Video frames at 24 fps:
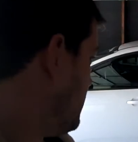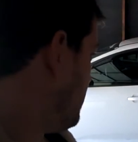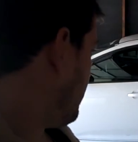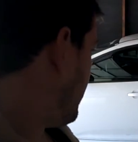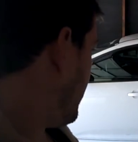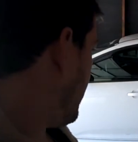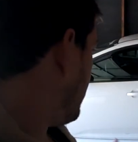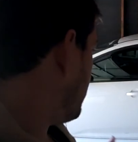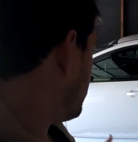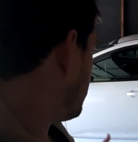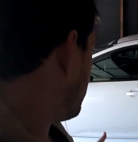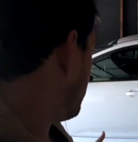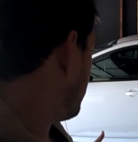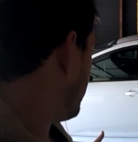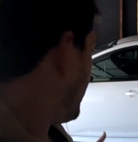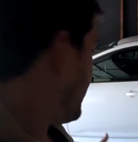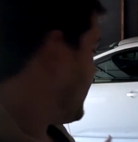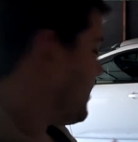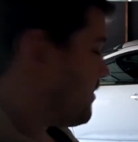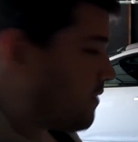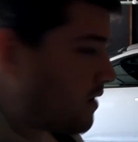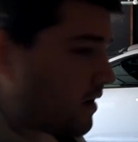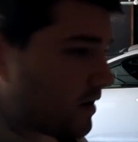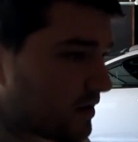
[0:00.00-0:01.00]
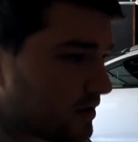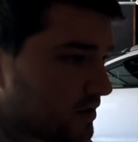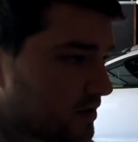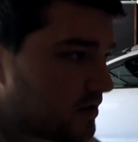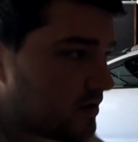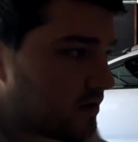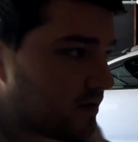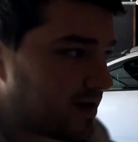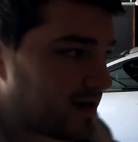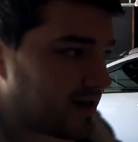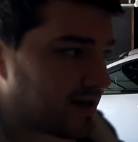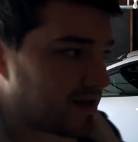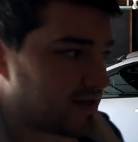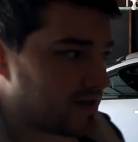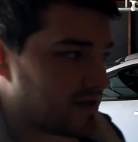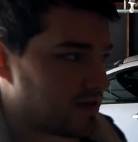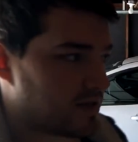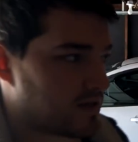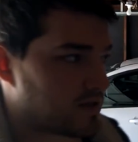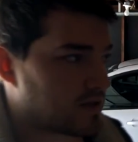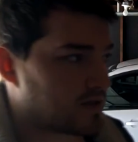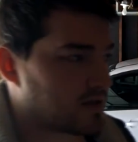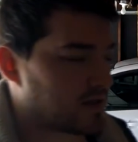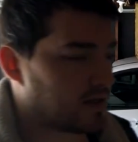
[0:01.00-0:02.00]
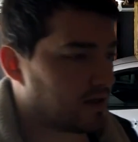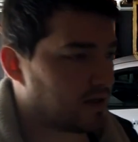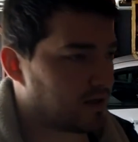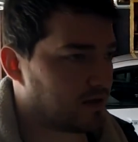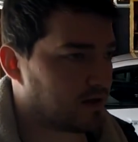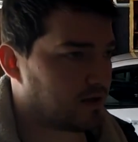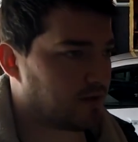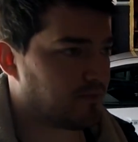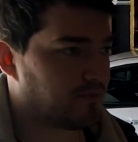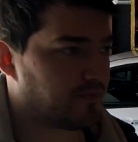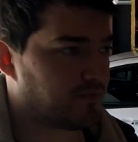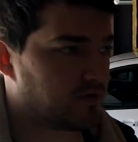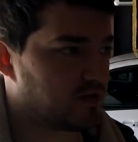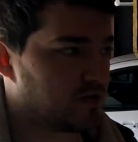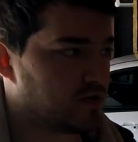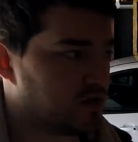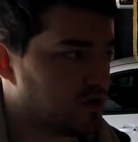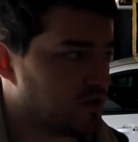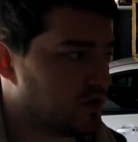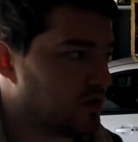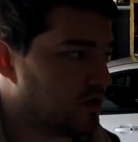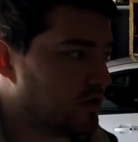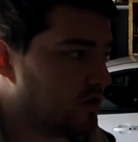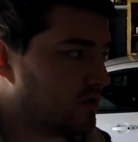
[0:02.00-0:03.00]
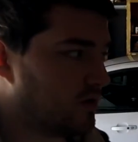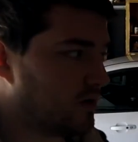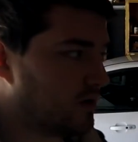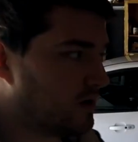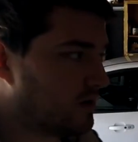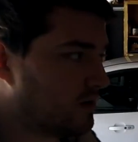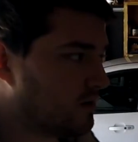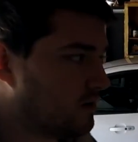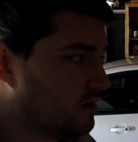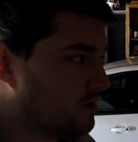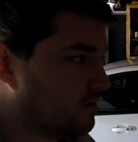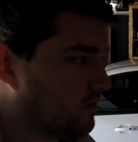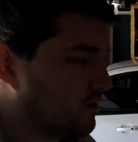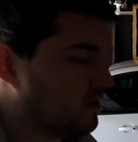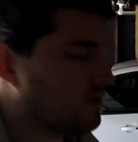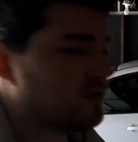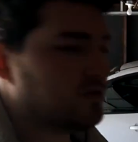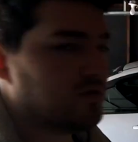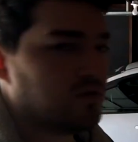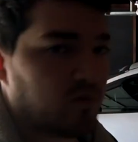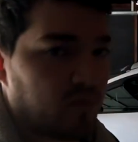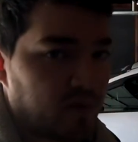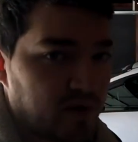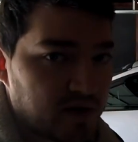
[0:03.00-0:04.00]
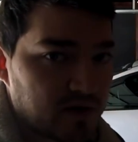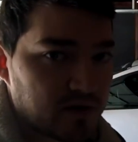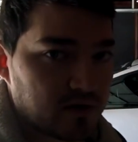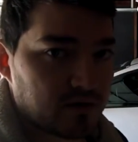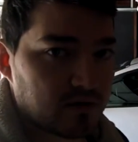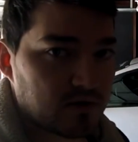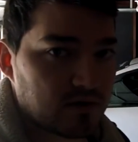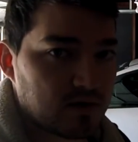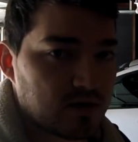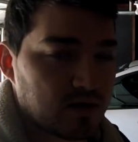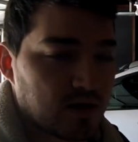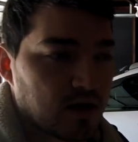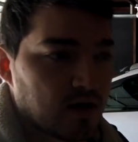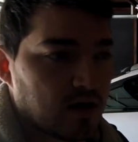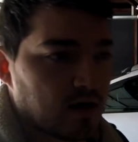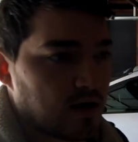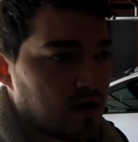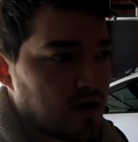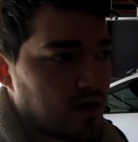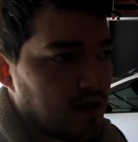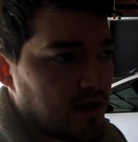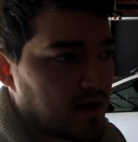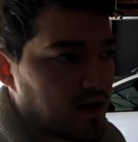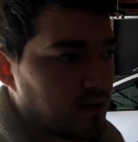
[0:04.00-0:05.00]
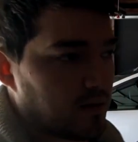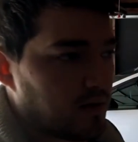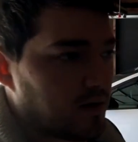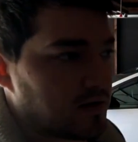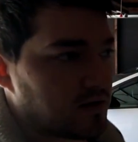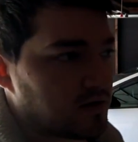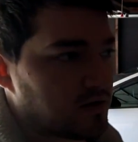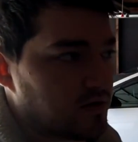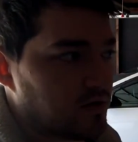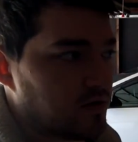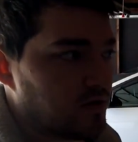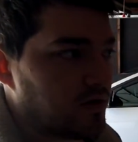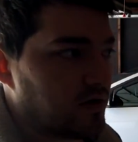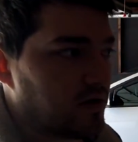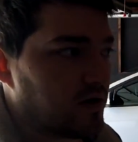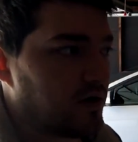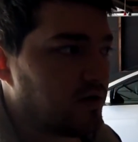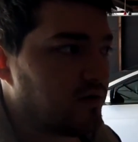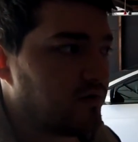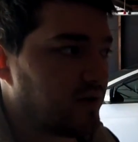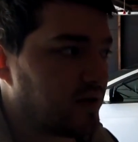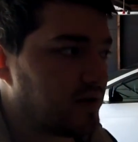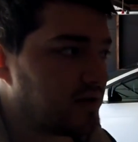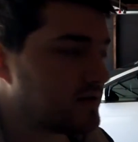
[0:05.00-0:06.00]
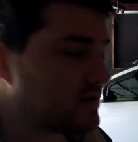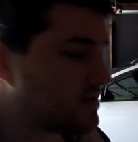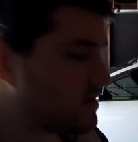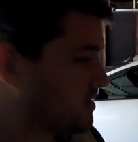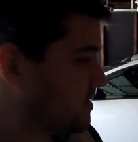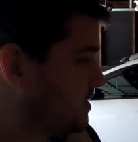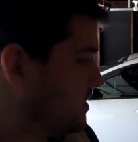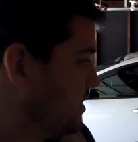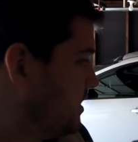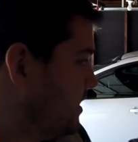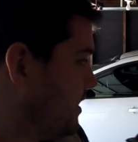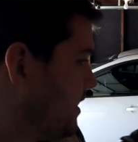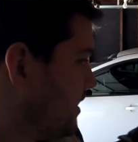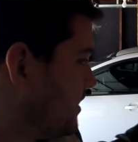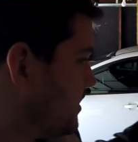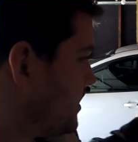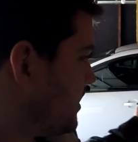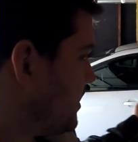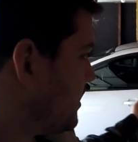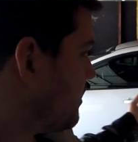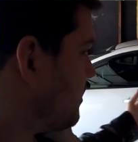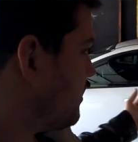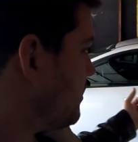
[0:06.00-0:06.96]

What I also kind of want to do is do, well, do the wheels, then I want to do the hood vents, and then